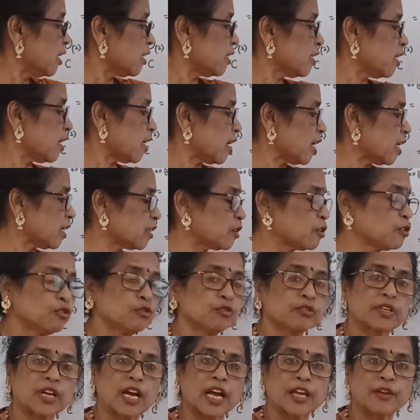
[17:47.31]
There are
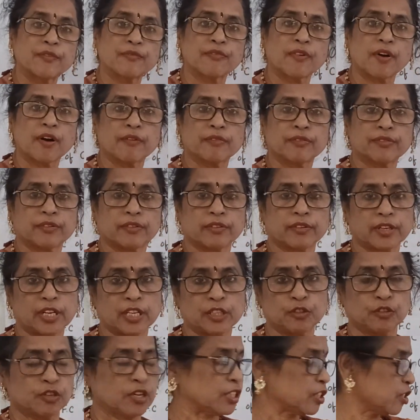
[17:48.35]
2 type of
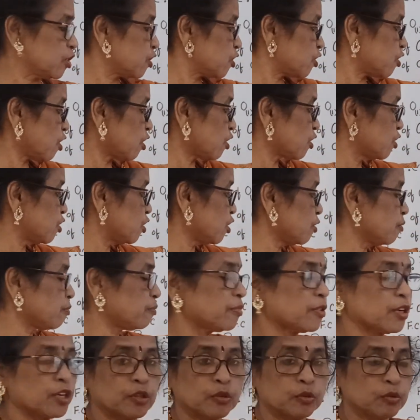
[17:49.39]
resonance structure
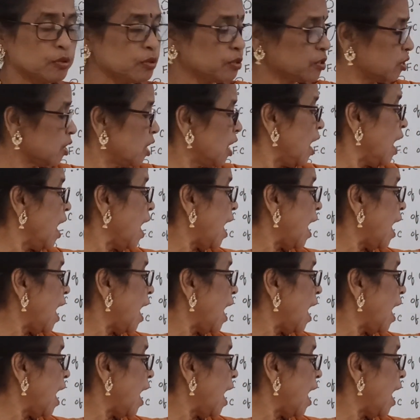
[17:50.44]
produced,